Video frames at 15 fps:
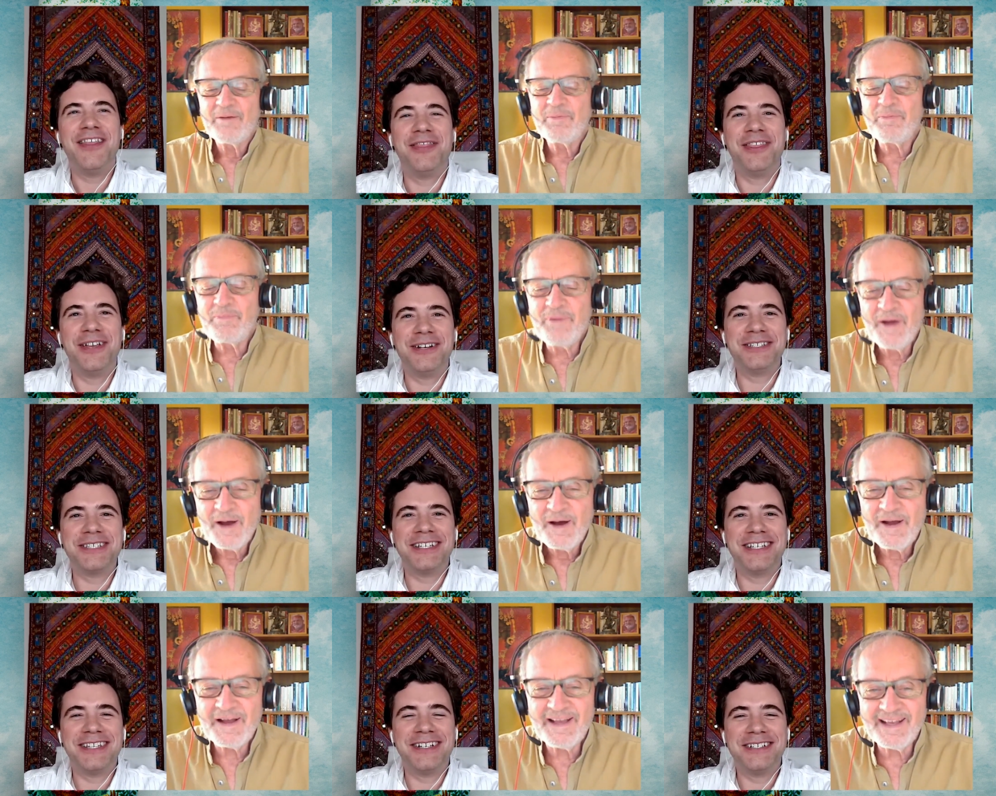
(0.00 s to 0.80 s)

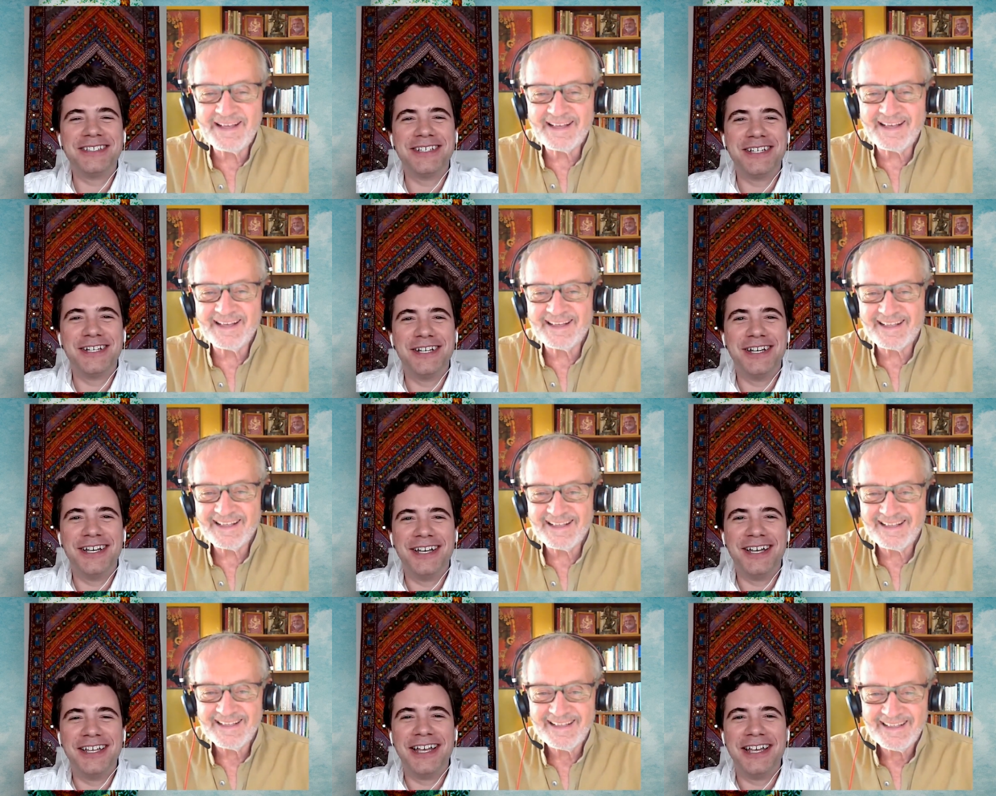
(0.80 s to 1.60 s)
Speaker 1: there's
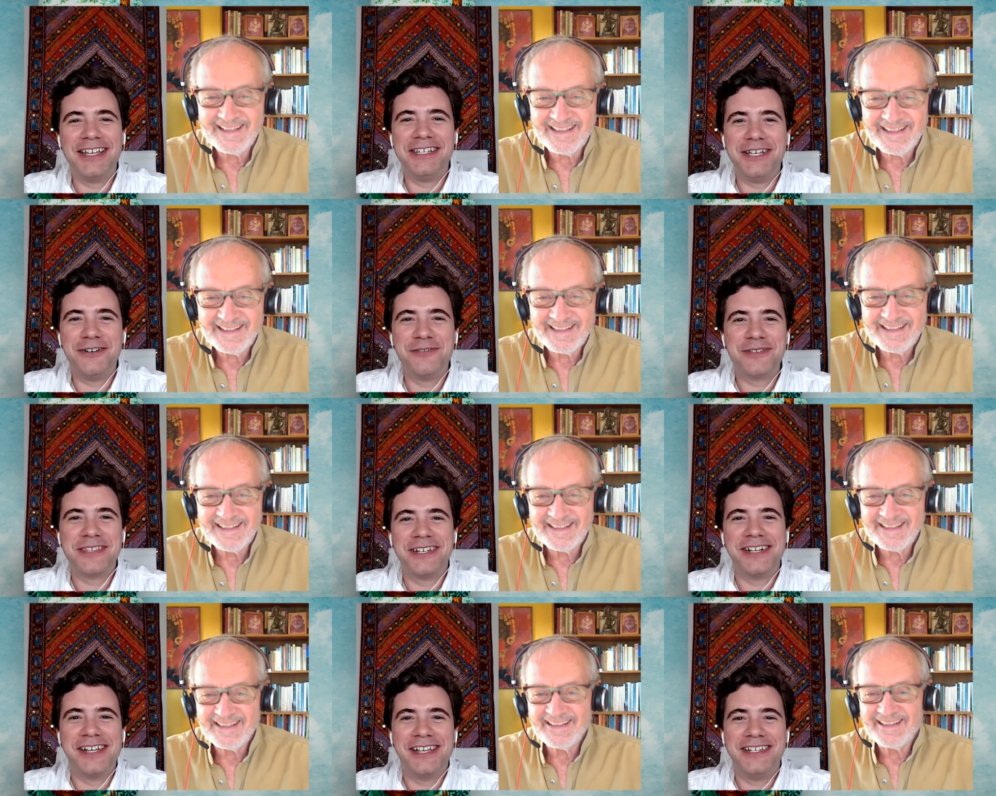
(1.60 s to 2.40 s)
an idea
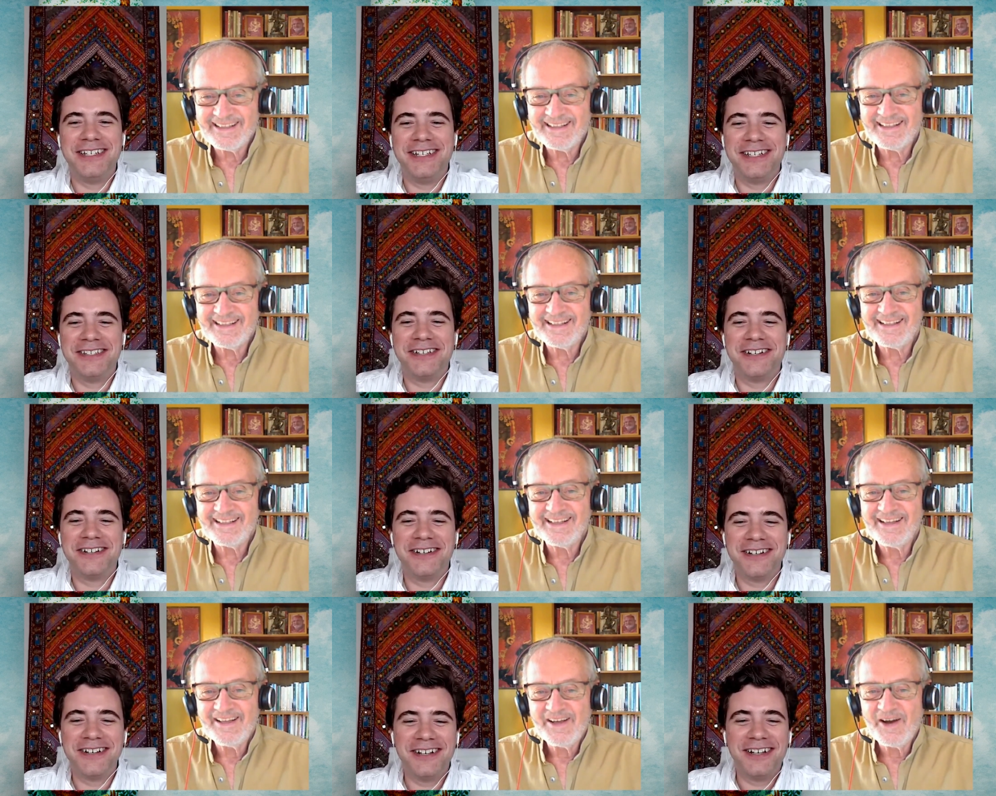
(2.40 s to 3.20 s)
within an idea
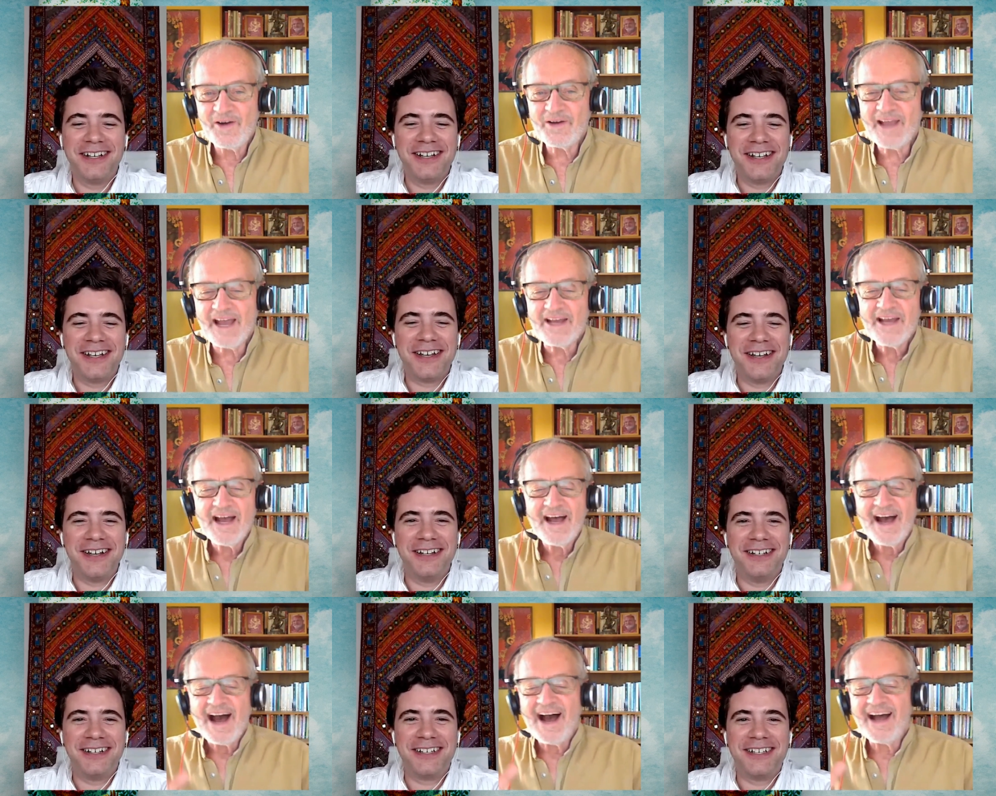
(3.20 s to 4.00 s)
there.
Speaker 2: Okay,
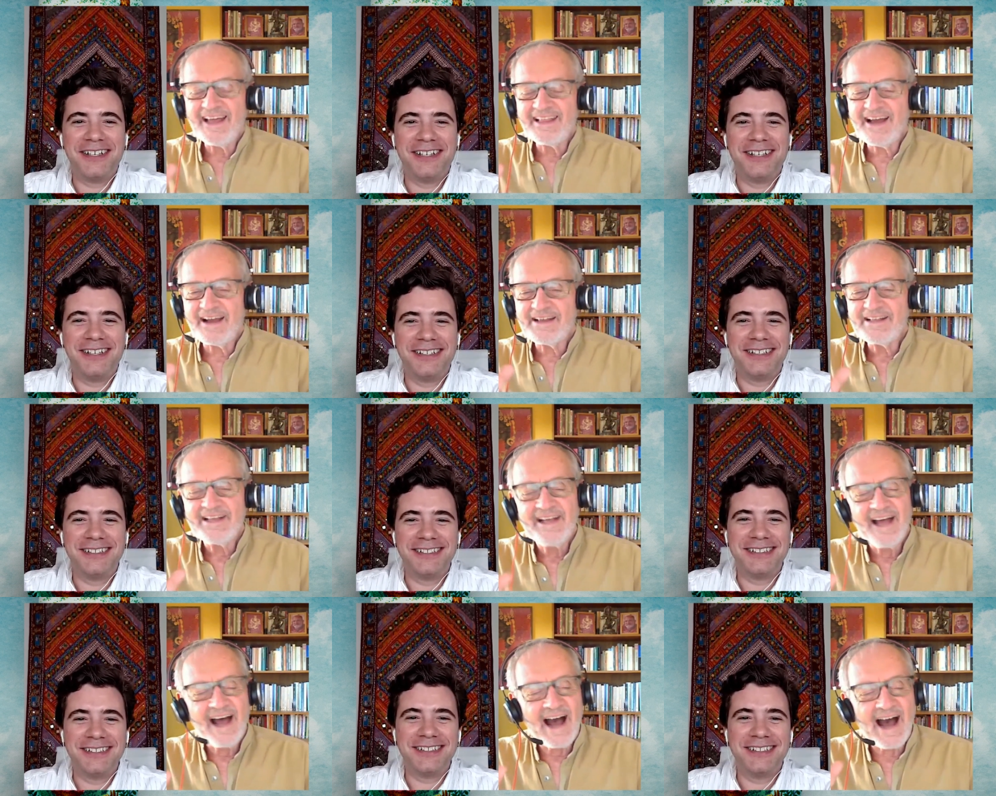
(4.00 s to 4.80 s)

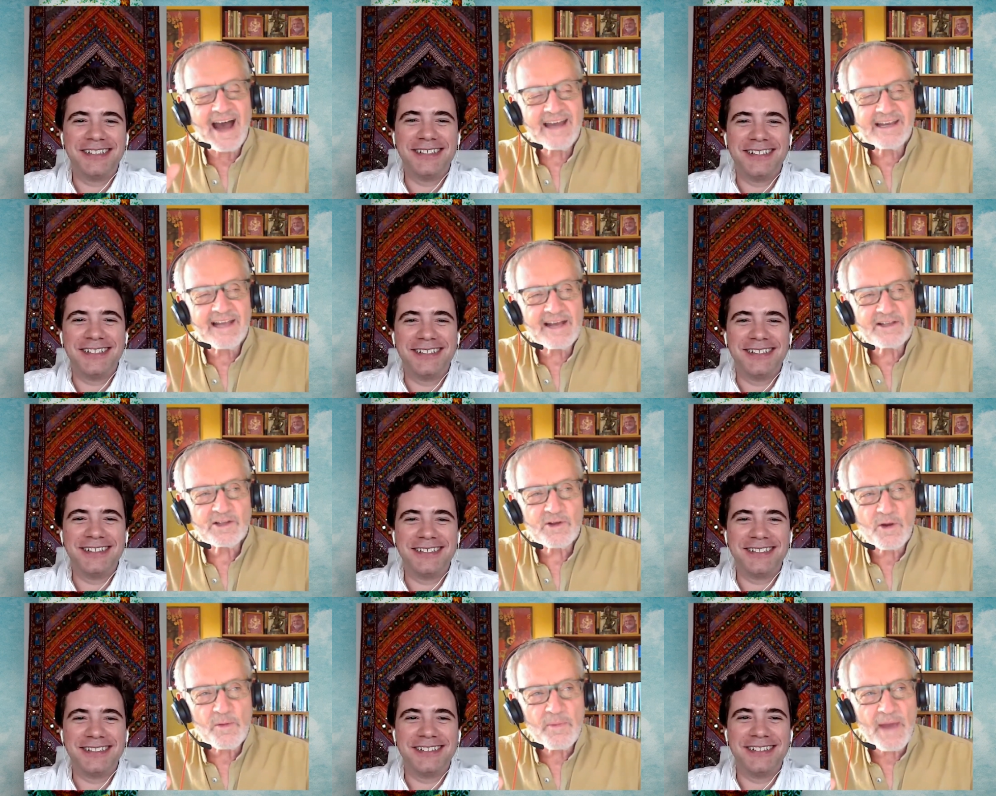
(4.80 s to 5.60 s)
I'd
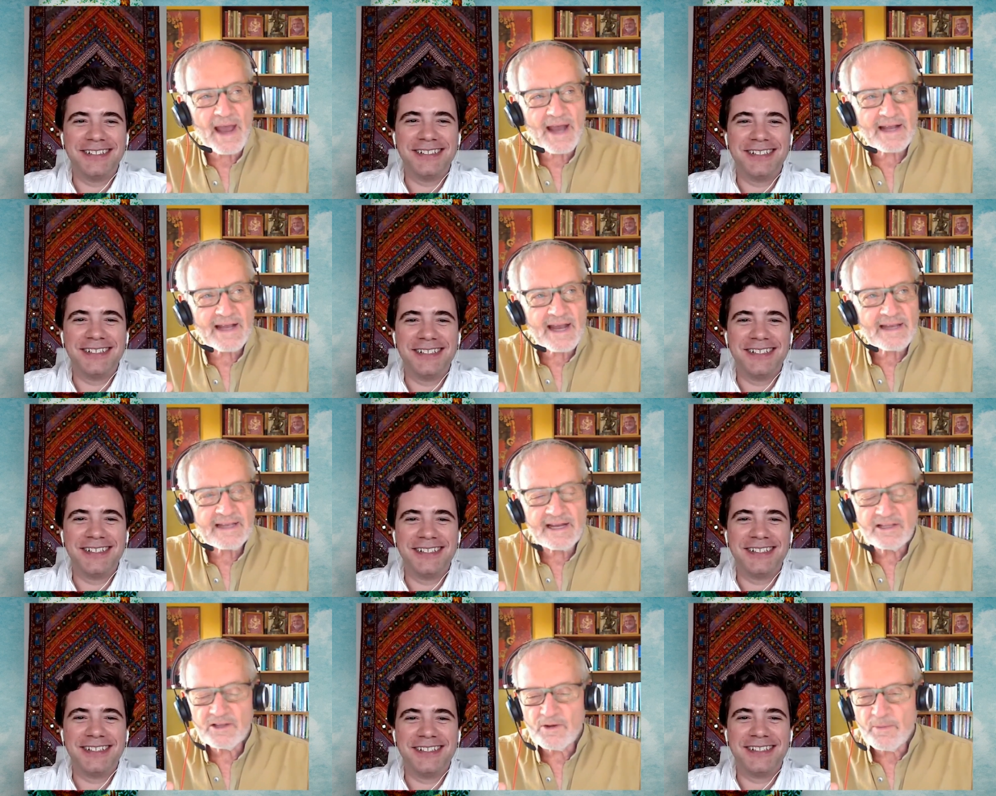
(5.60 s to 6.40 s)
like to go back.
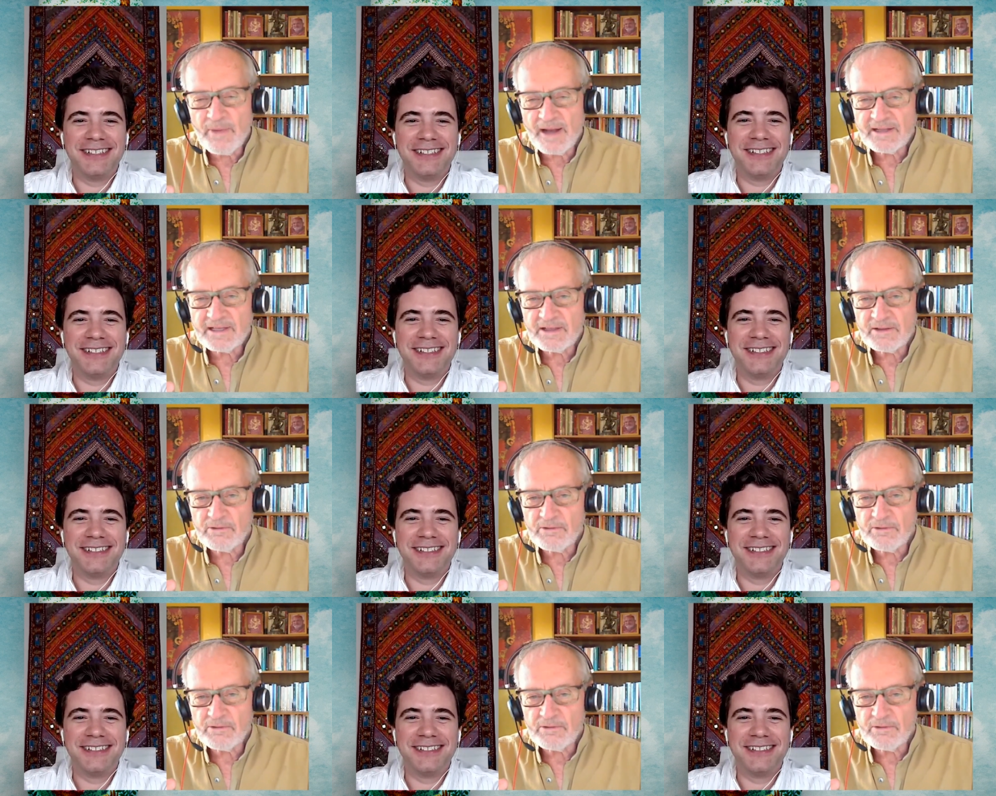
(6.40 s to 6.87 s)
I'd like to go back